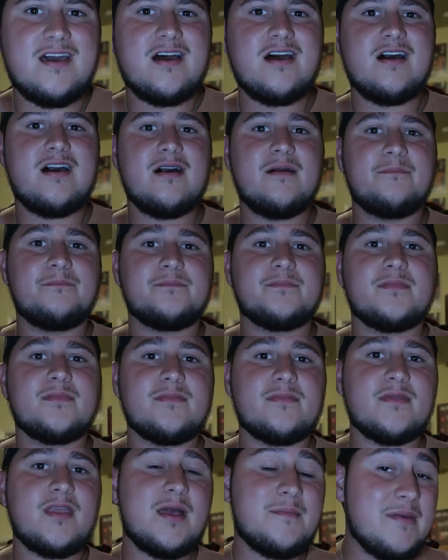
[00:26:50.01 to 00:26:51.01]
I'm
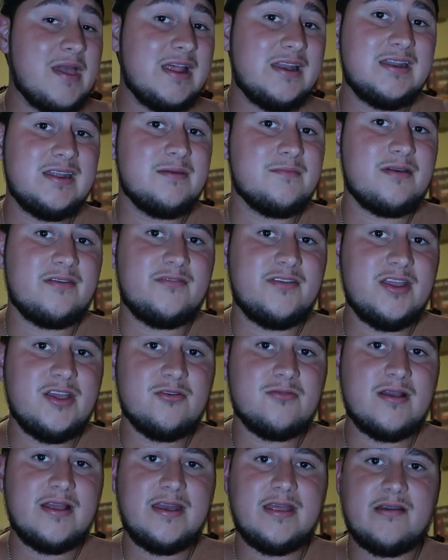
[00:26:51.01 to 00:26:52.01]
editing my
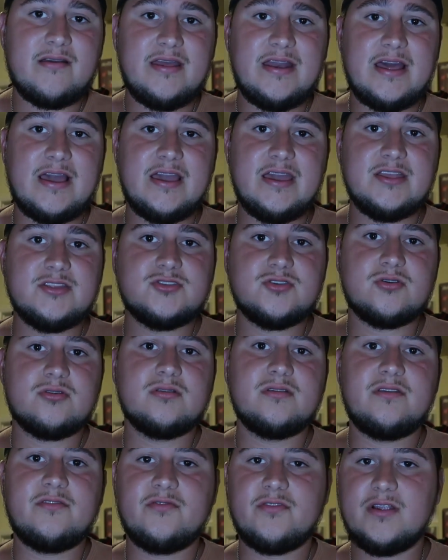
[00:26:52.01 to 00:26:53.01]
video right now and I
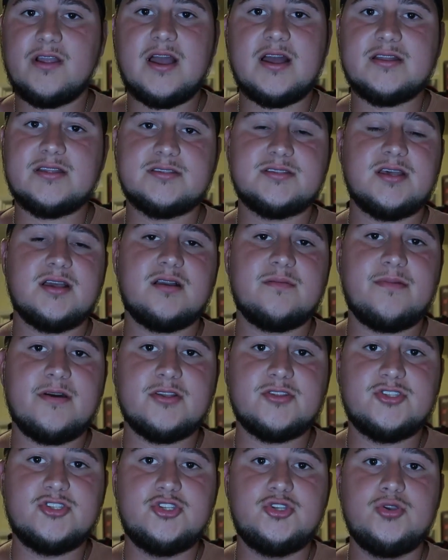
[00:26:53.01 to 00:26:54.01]
totally forgot to talk
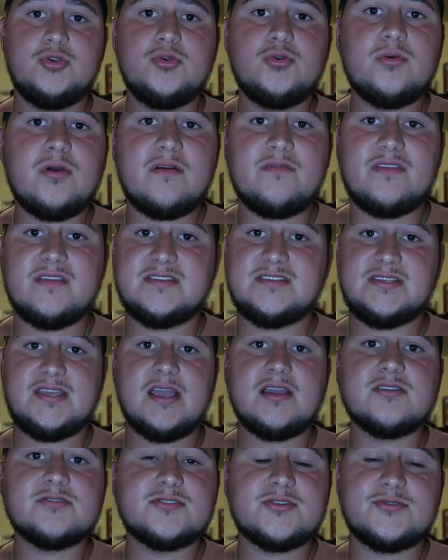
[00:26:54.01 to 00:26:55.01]
about 2 of the
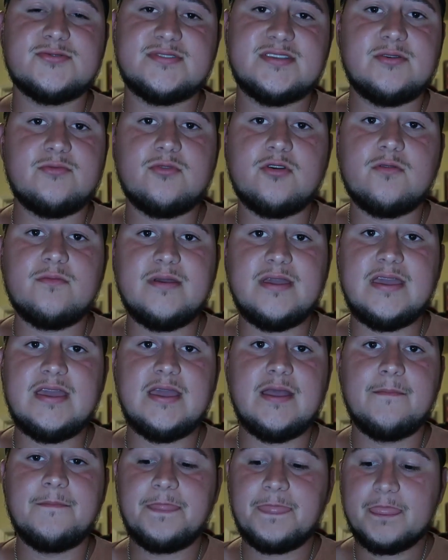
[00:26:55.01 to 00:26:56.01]
scare zones that will
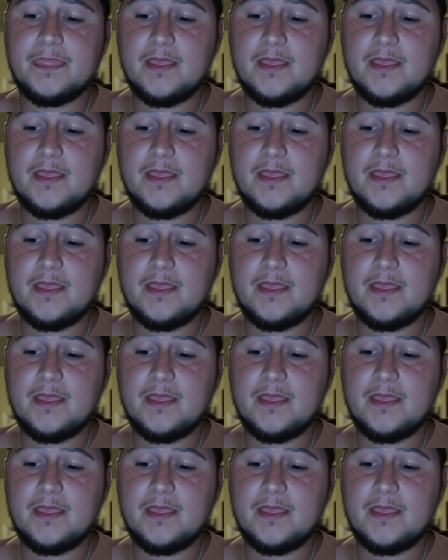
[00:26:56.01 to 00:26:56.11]
be